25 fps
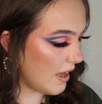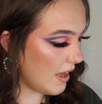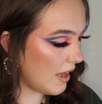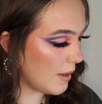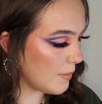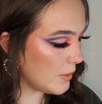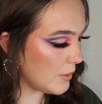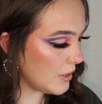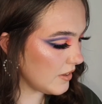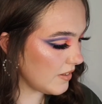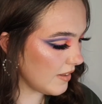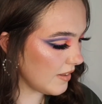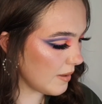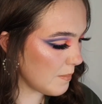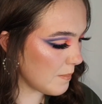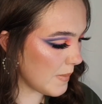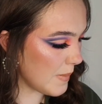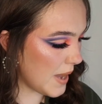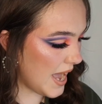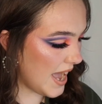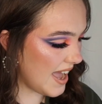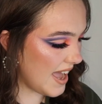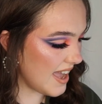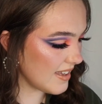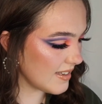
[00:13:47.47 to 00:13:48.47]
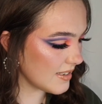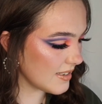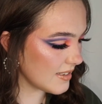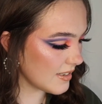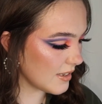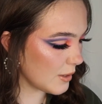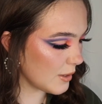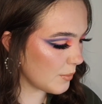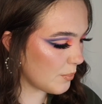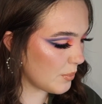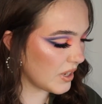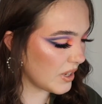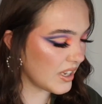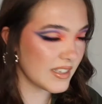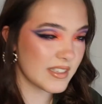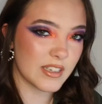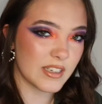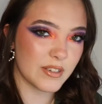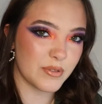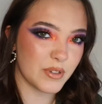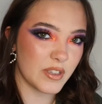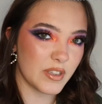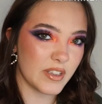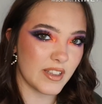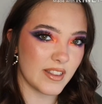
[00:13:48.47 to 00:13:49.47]
I'm gonna say mask because I
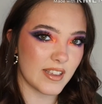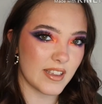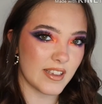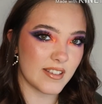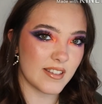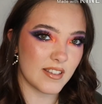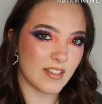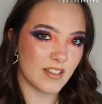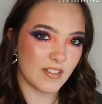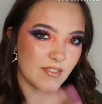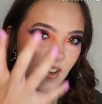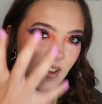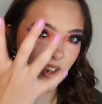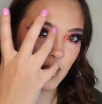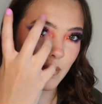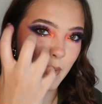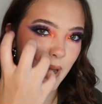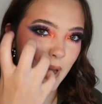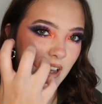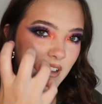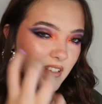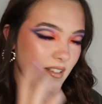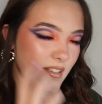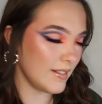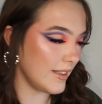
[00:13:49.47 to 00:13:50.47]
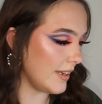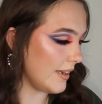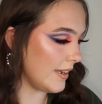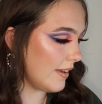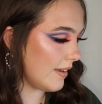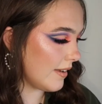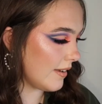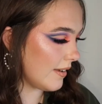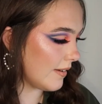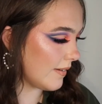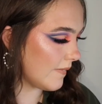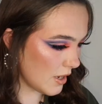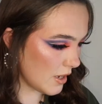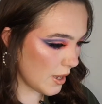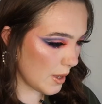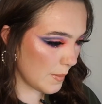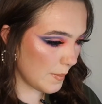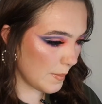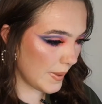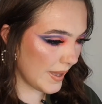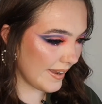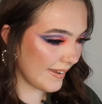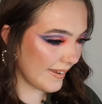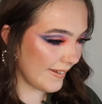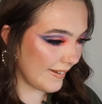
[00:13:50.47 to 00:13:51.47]
feel like this is very mask-like.
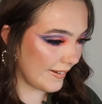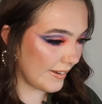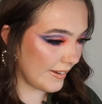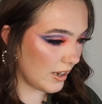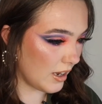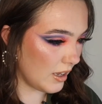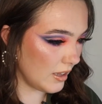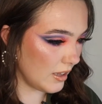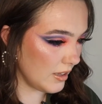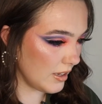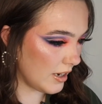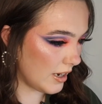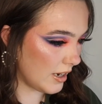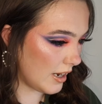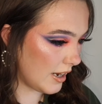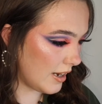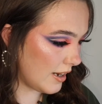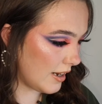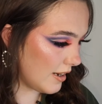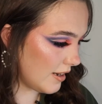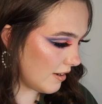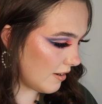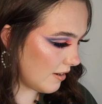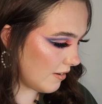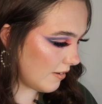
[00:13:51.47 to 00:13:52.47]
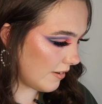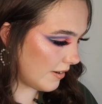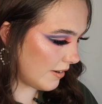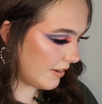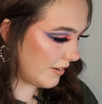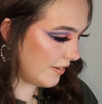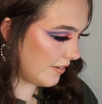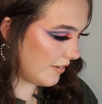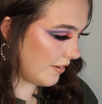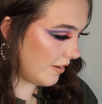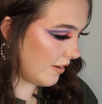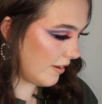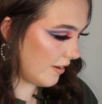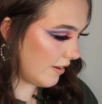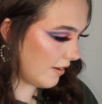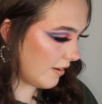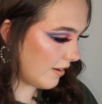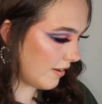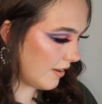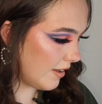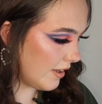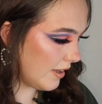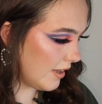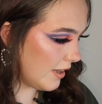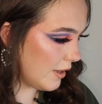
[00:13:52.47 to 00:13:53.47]
Pick a colour. Oh no!
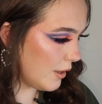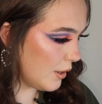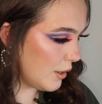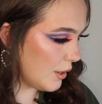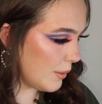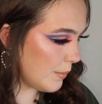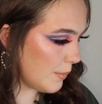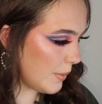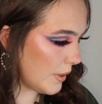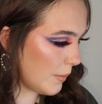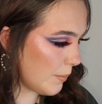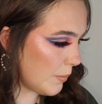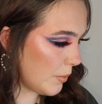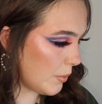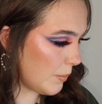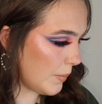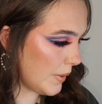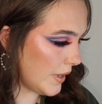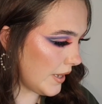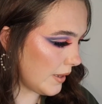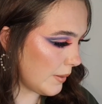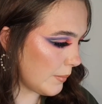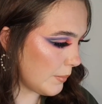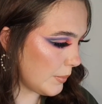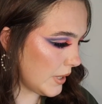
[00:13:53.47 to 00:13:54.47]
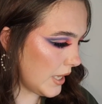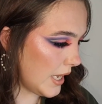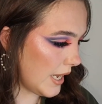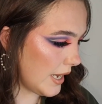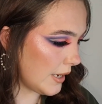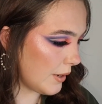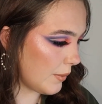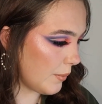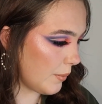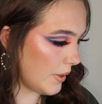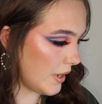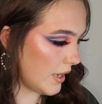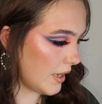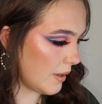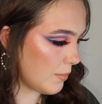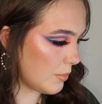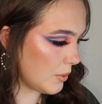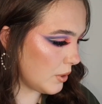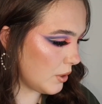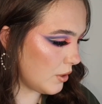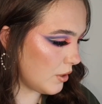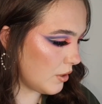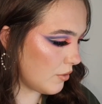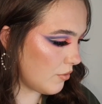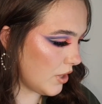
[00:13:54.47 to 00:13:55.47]
Purple, pink, black, white,
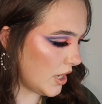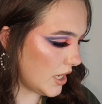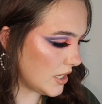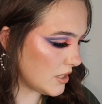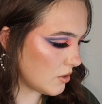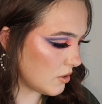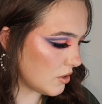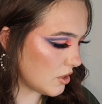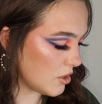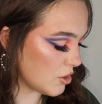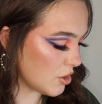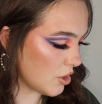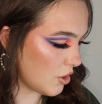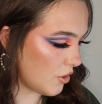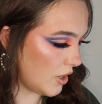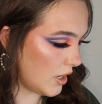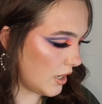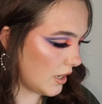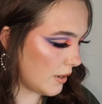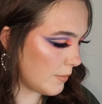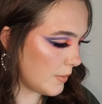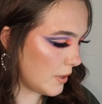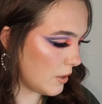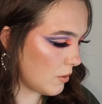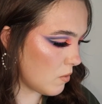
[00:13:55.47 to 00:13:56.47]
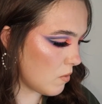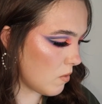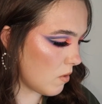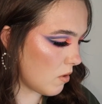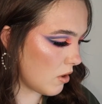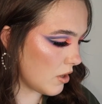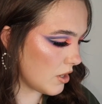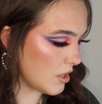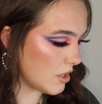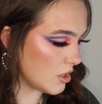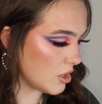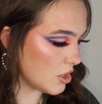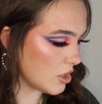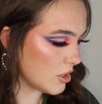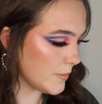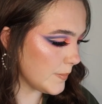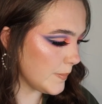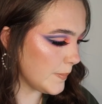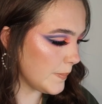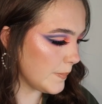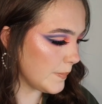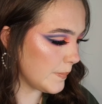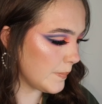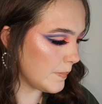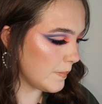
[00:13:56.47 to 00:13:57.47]
blue, red, orange, or green. I'm gonna go orange.
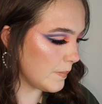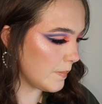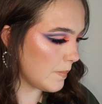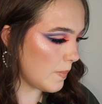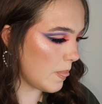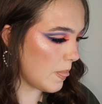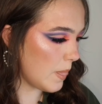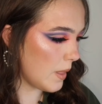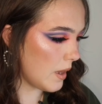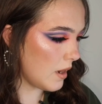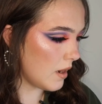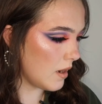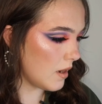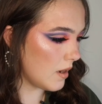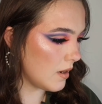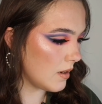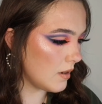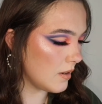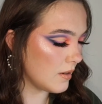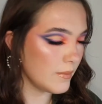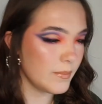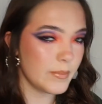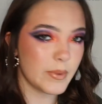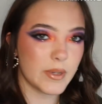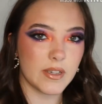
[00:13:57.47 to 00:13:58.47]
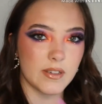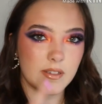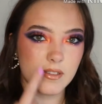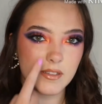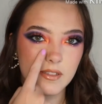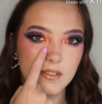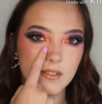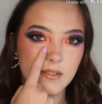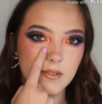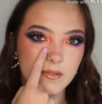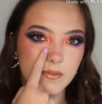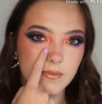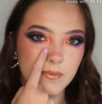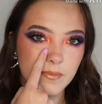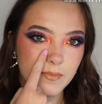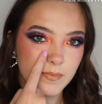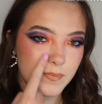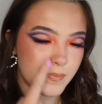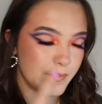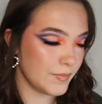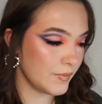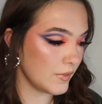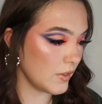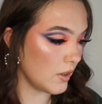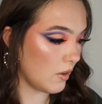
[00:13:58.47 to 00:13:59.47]
Because
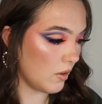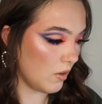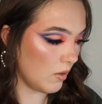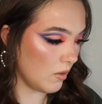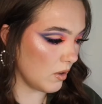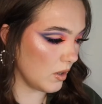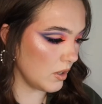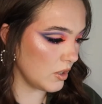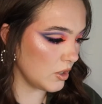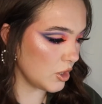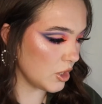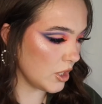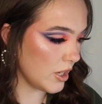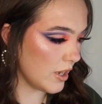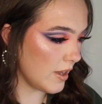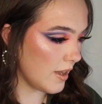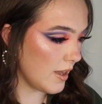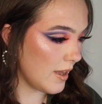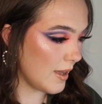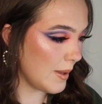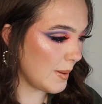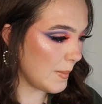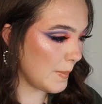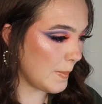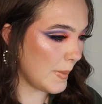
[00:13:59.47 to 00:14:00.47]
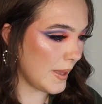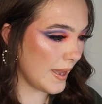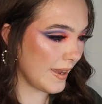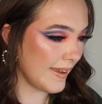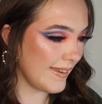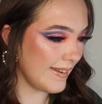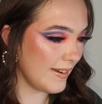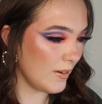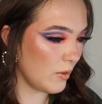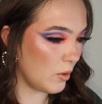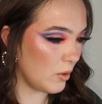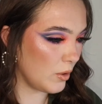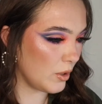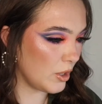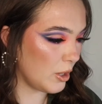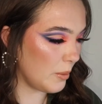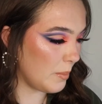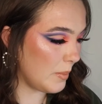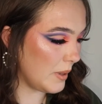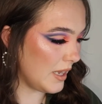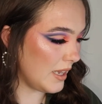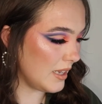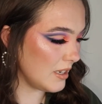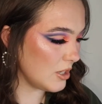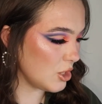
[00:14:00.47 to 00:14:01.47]
orange. Pick an
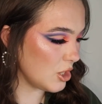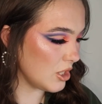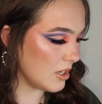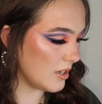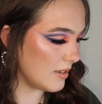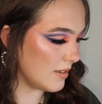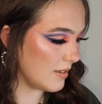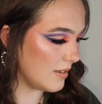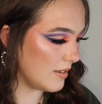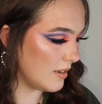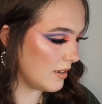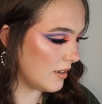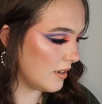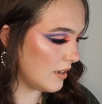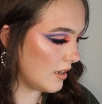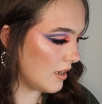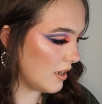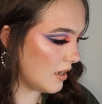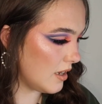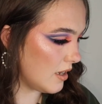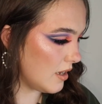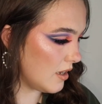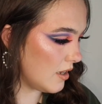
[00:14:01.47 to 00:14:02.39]
occupation.